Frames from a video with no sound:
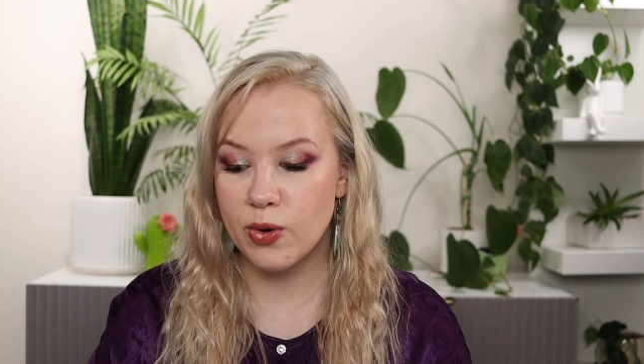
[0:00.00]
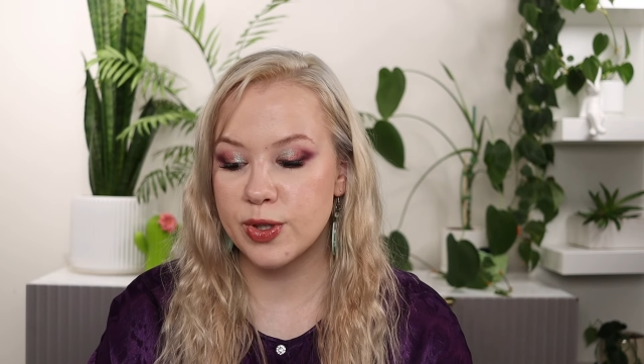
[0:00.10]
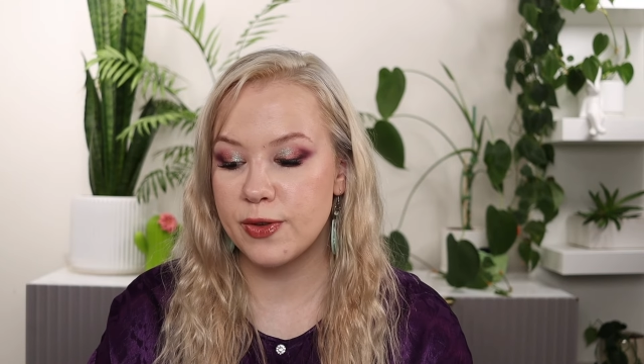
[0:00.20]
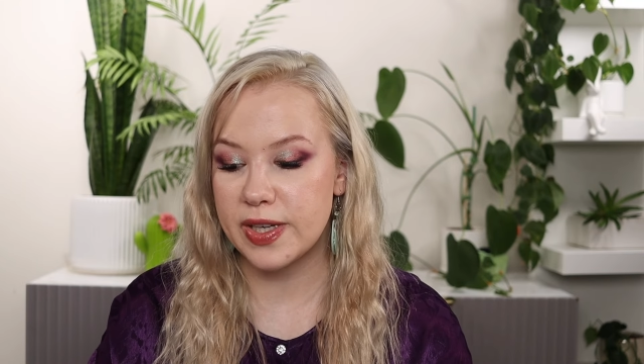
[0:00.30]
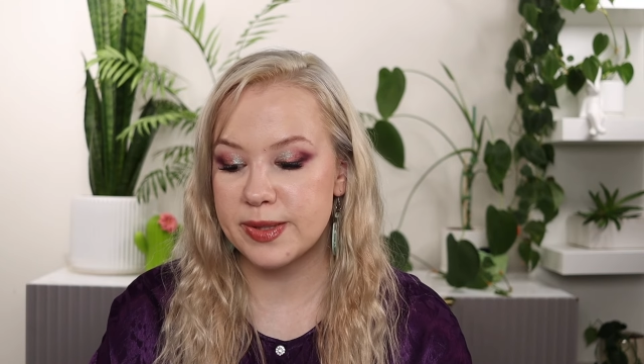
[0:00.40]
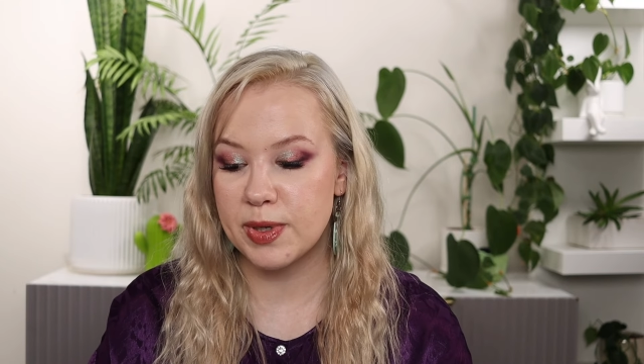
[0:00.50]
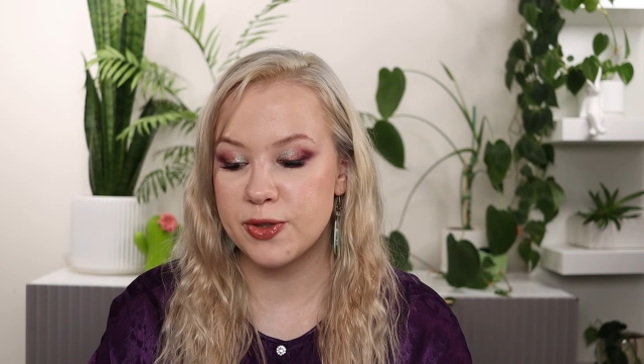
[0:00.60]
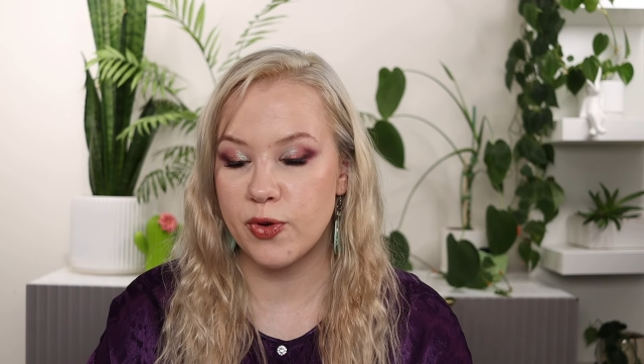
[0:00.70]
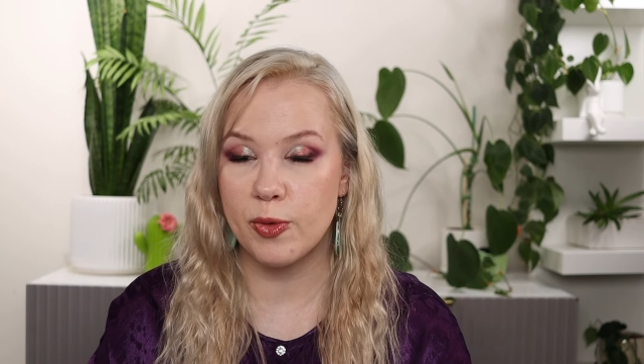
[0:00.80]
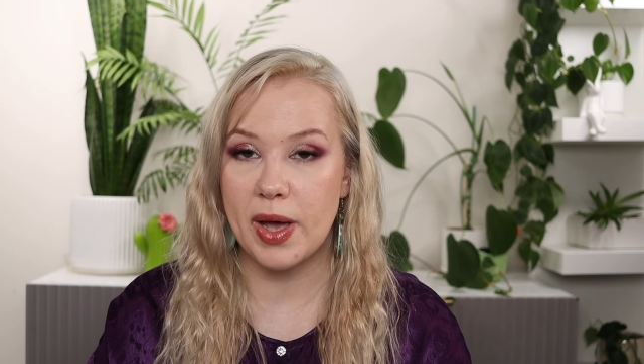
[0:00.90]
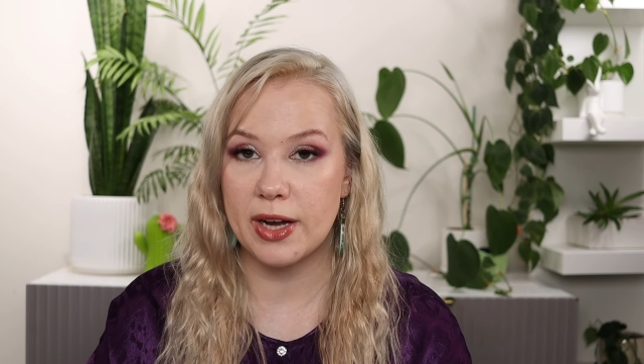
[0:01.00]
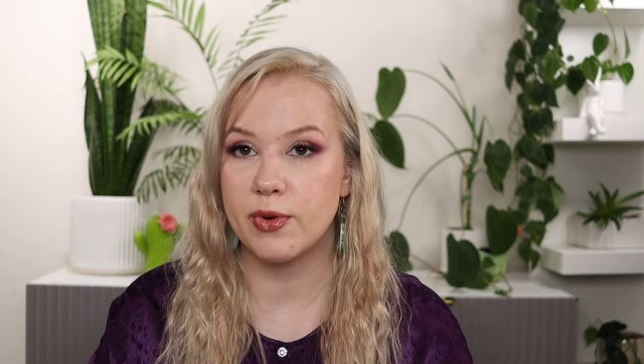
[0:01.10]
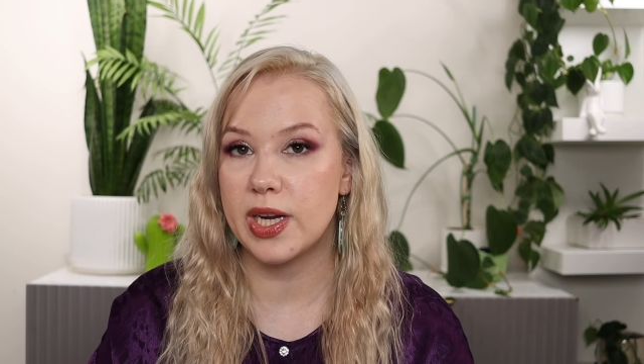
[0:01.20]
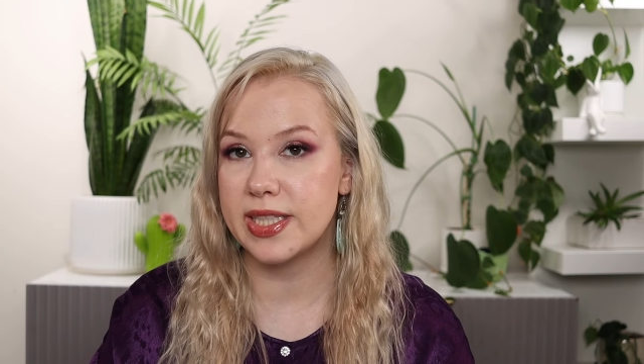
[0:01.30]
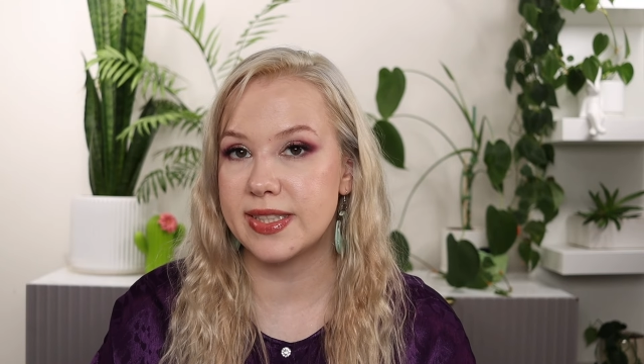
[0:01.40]
or the face brush 4-pack
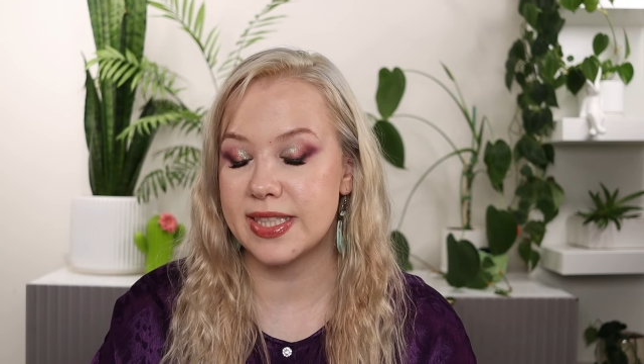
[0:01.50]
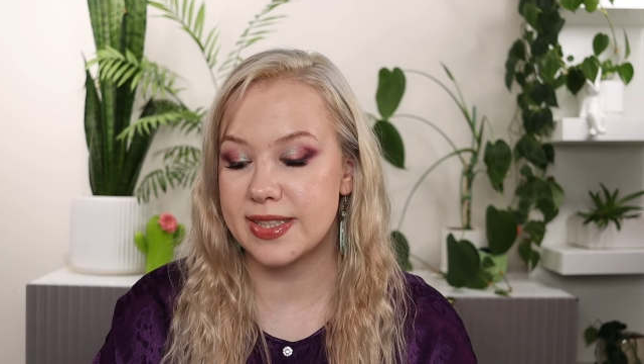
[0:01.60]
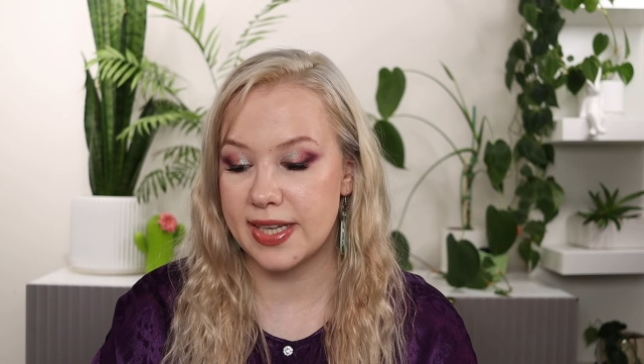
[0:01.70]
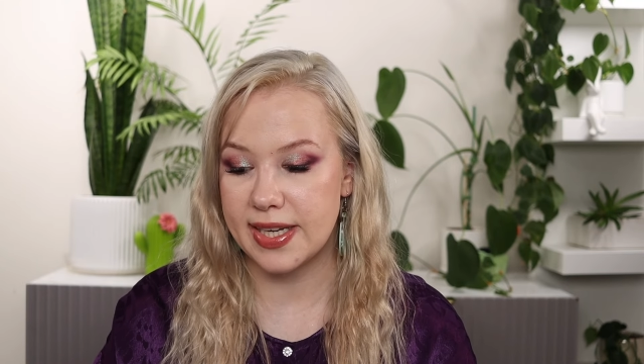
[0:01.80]
for $86.99.